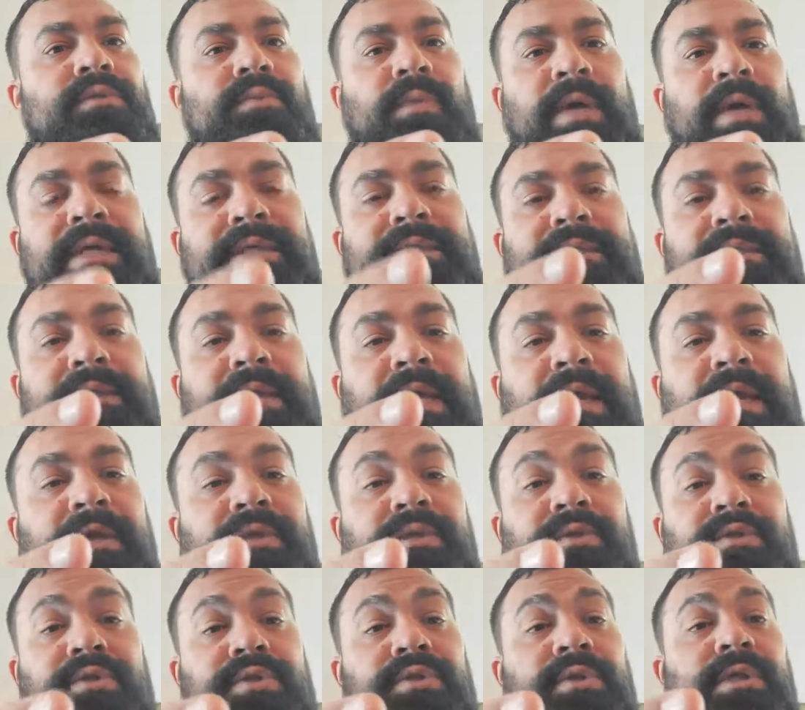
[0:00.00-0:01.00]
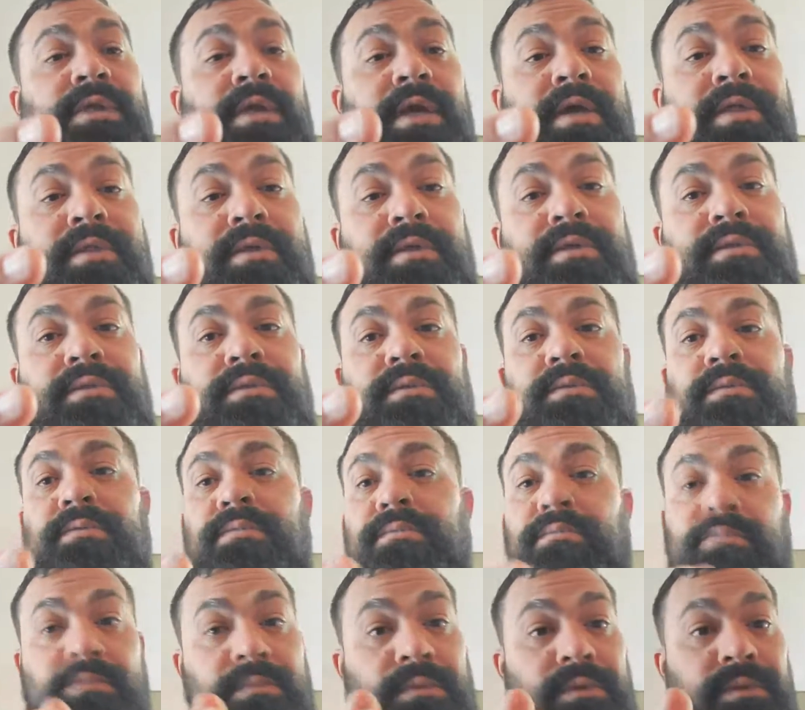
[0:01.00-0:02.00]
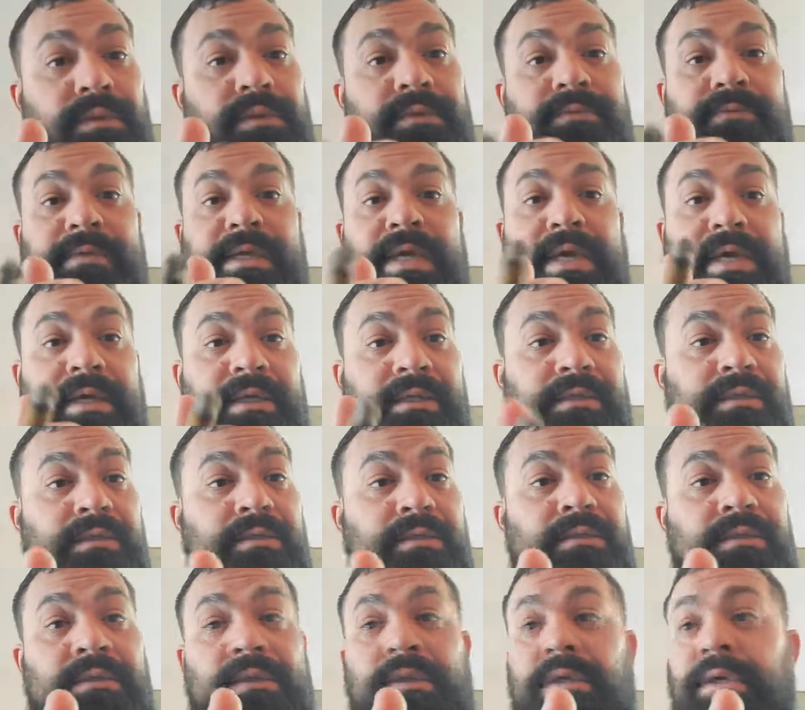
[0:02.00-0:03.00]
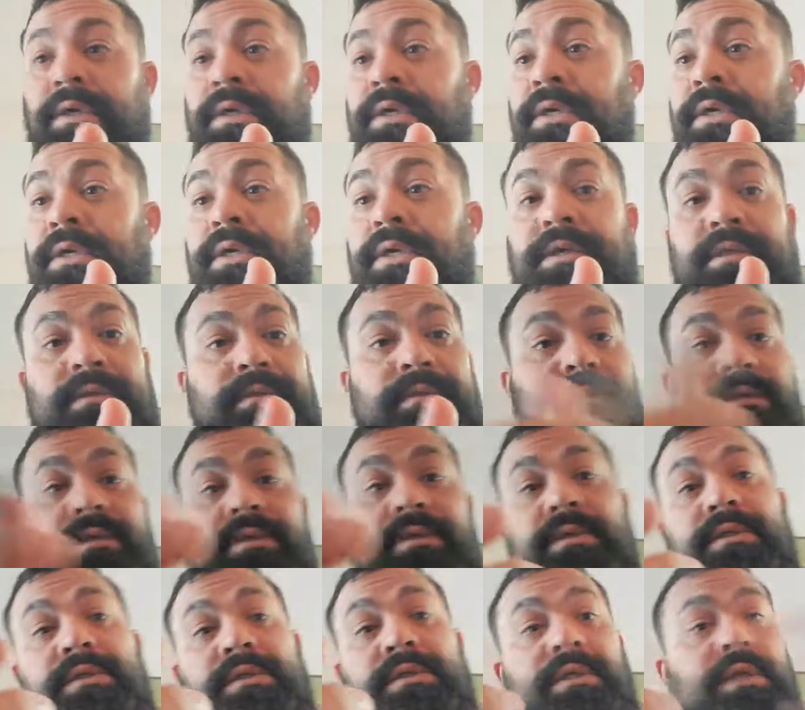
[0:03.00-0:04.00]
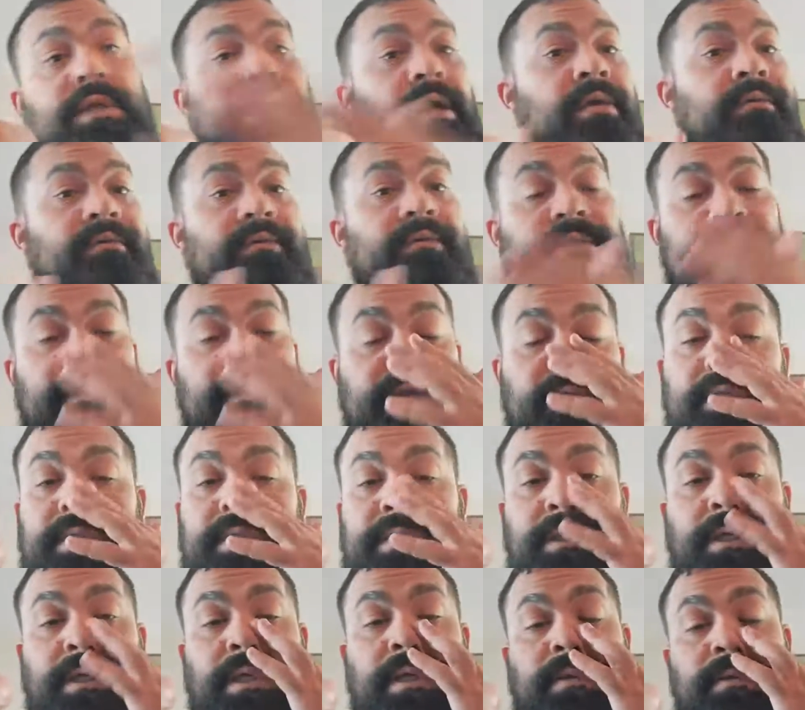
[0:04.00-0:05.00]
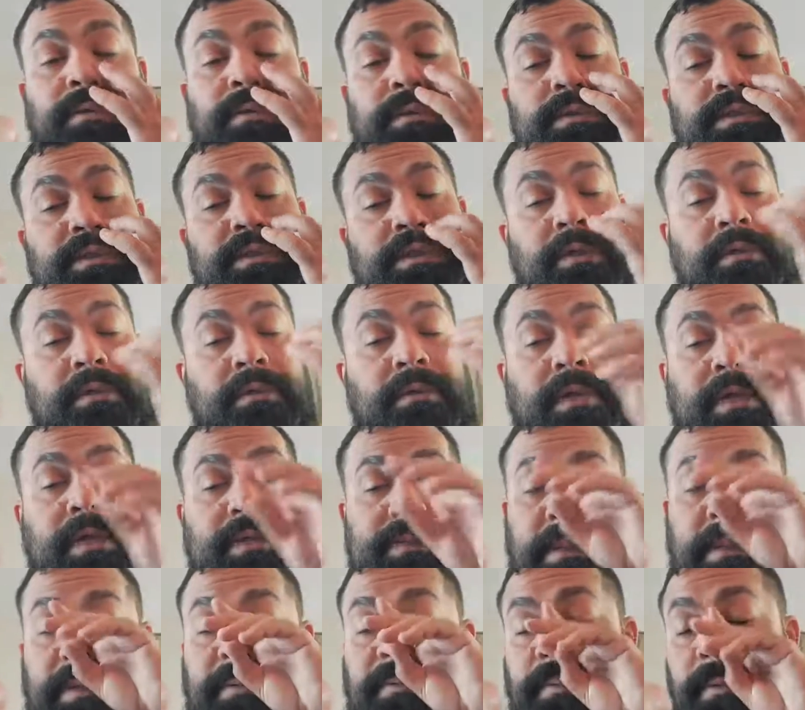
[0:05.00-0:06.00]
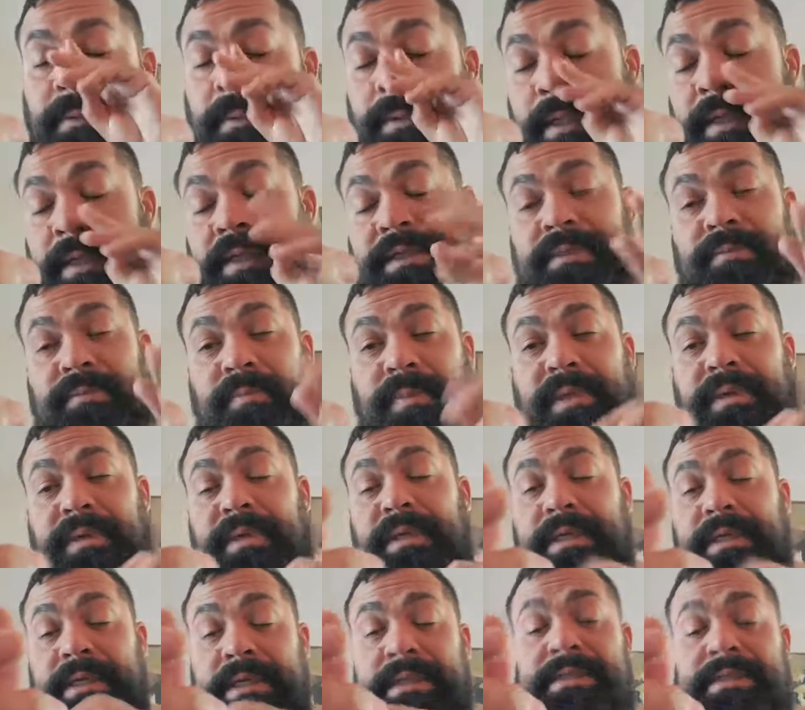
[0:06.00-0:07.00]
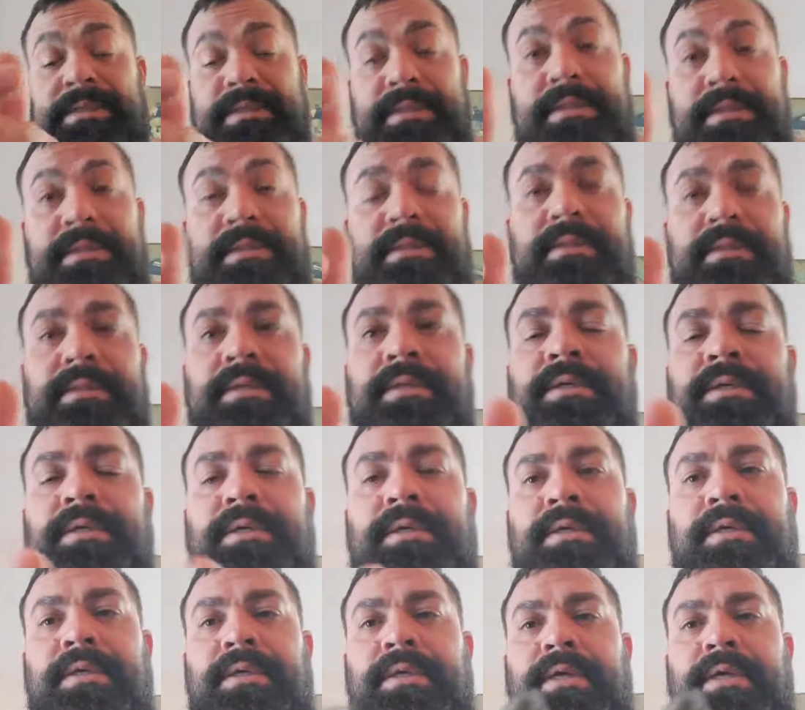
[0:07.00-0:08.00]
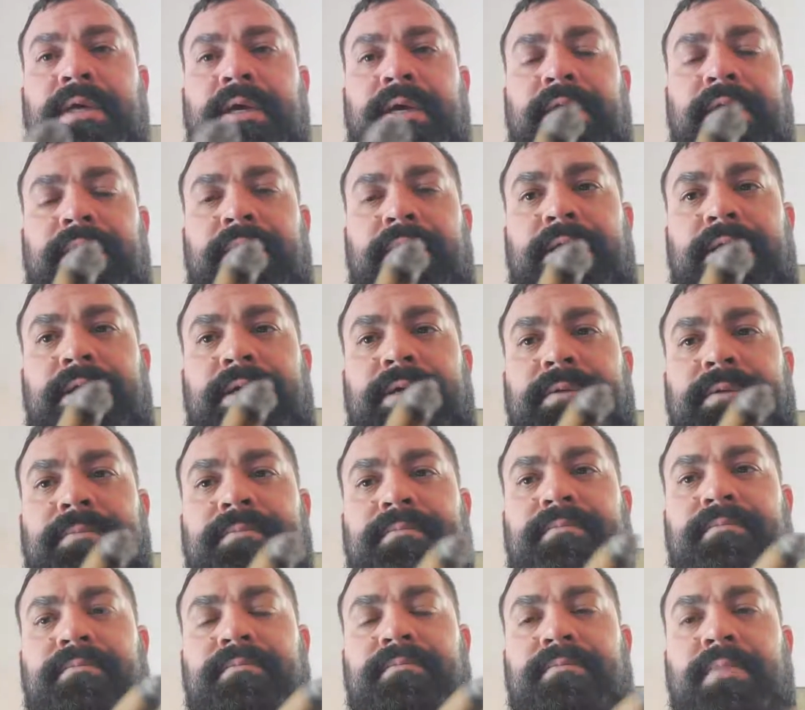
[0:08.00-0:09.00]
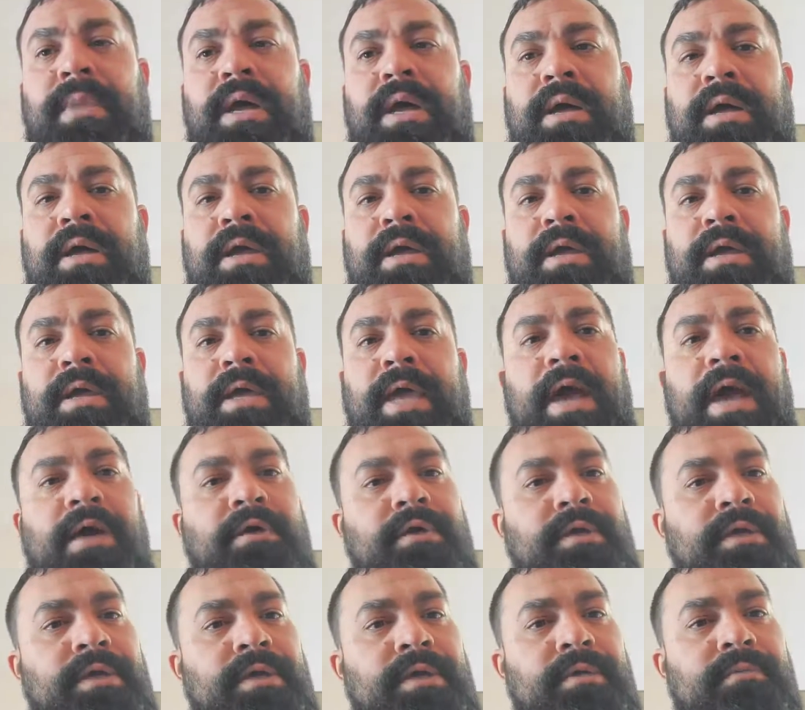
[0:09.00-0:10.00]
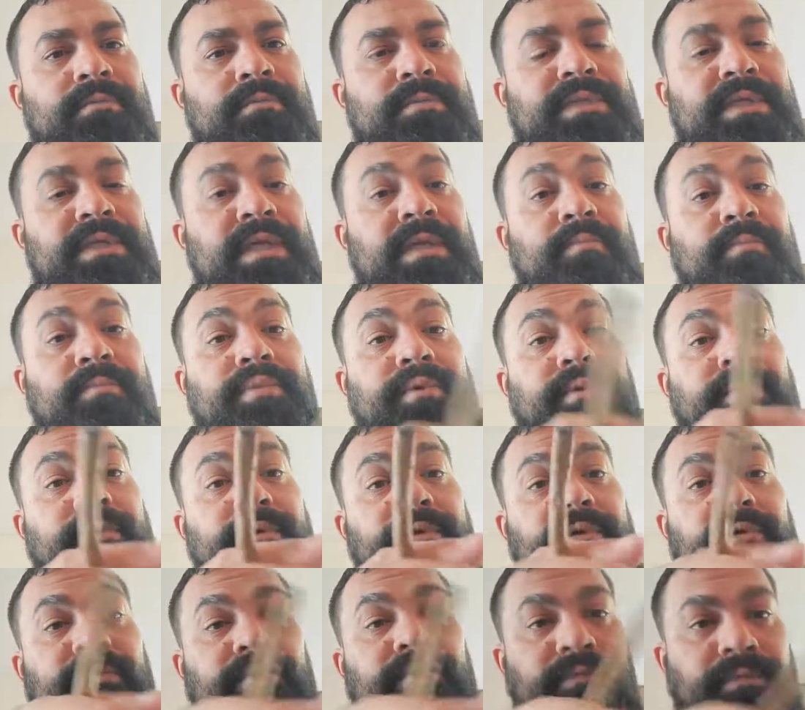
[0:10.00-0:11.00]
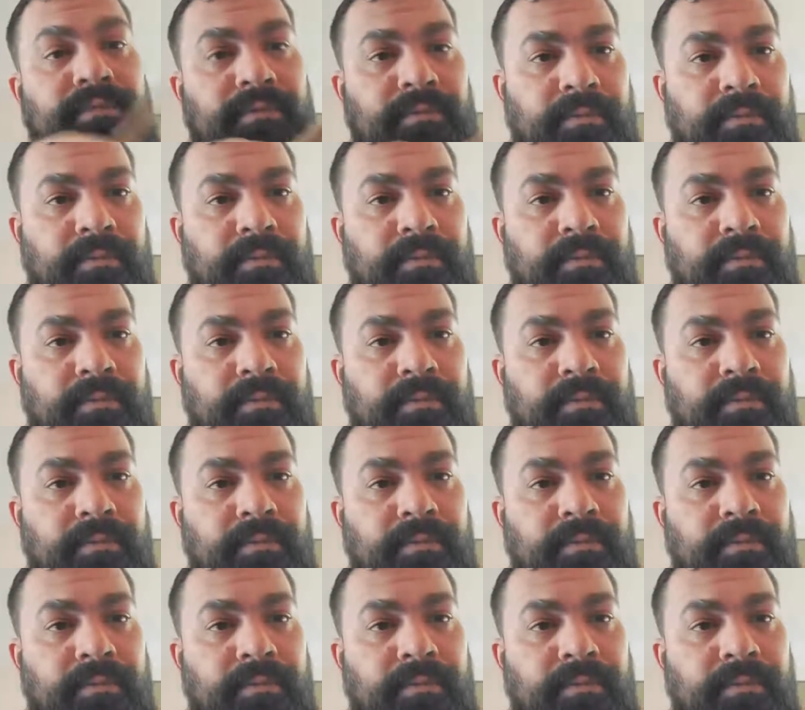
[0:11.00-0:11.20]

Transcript: wisely how you treat others. And there's facts. And this is the coverage of the show. So as I've experienced my outcomes improve,